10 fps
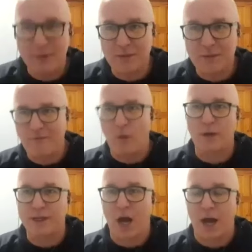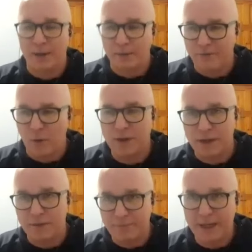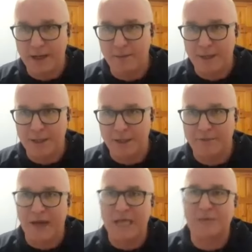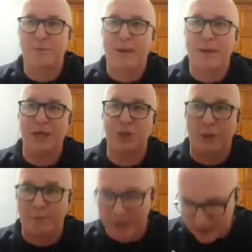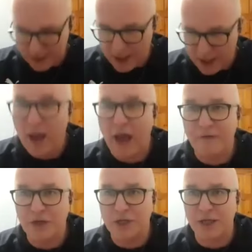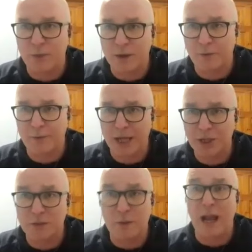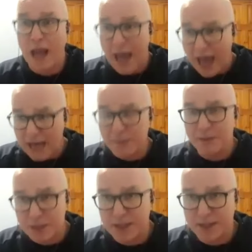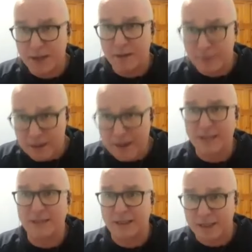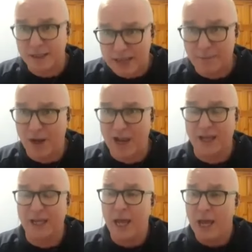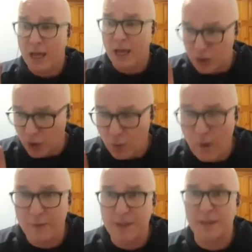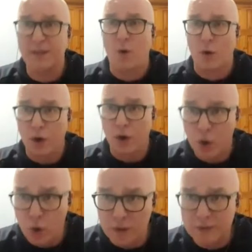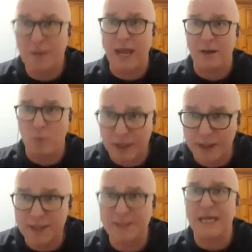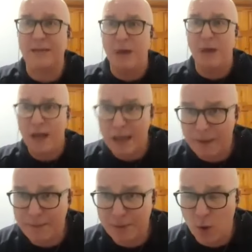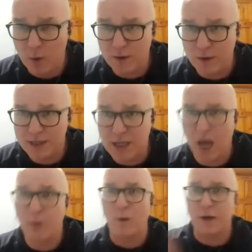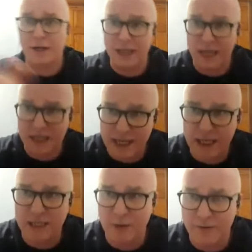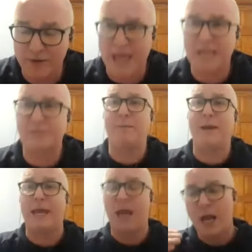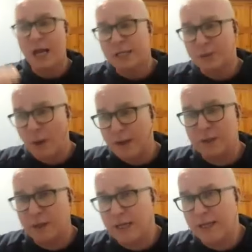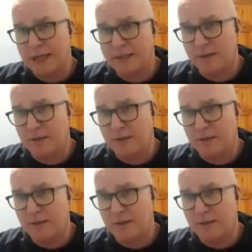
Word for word: what we focused on, and we focused on build, building the Facebook page up, and then eventually the Twitter page as well. And it was just the, the, the basics, the simple, like you know, what was the score, who was playing, what's the team that people know it's on, where can you get tickets, whatever the case may be. So I was lucky in that